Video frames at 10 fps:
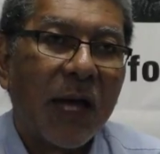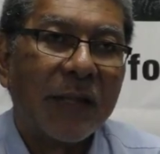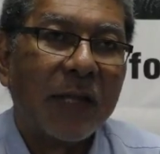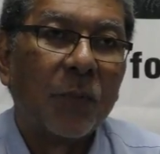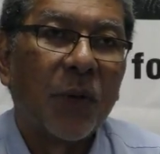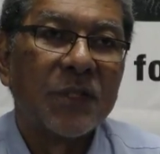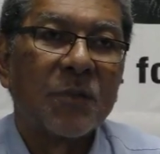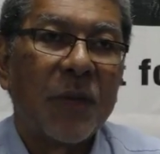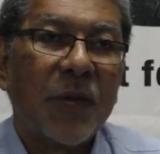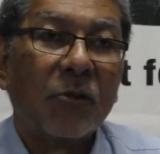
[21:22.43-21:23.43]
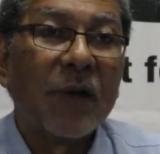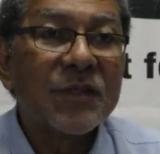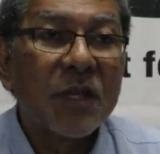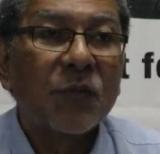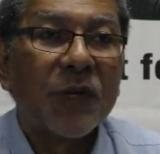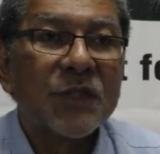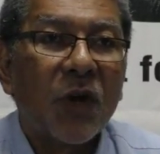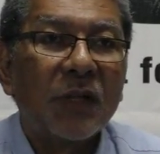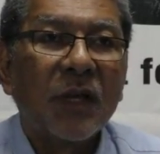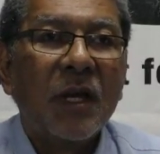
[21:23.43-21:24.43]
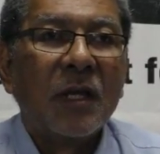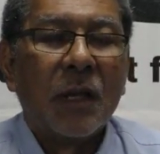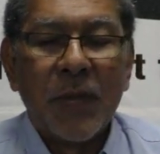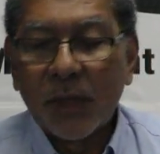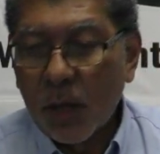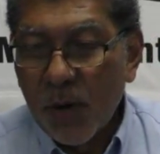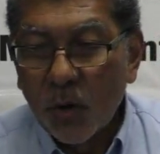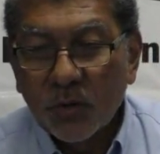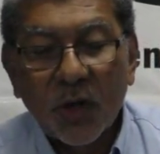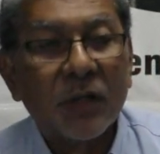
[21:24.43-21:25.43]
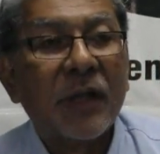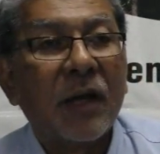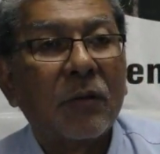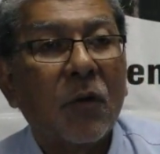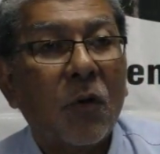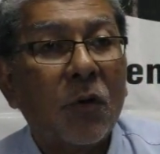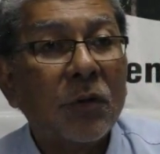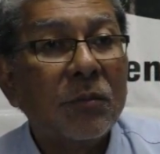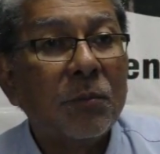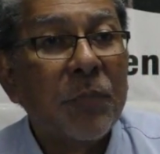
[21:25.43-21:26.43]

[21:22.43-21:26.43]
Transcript: and then the person may be arrested for assault, they may come out on their own